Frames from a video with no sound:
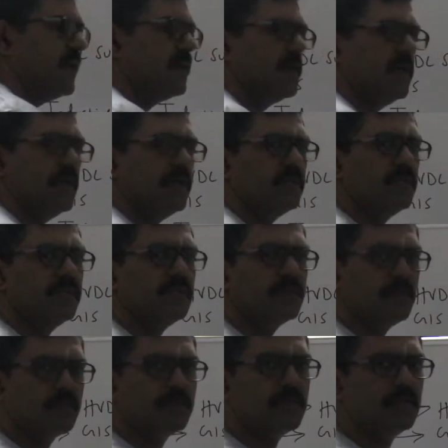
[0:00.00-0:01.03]
a AC
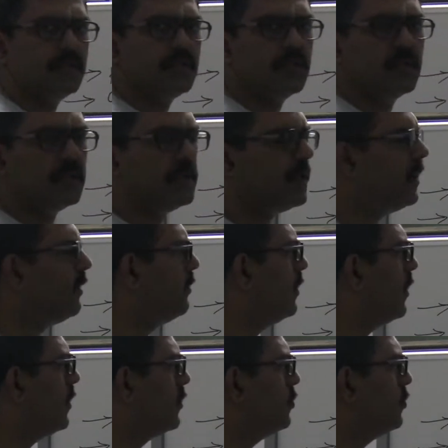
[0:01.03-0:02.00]
substation, I will not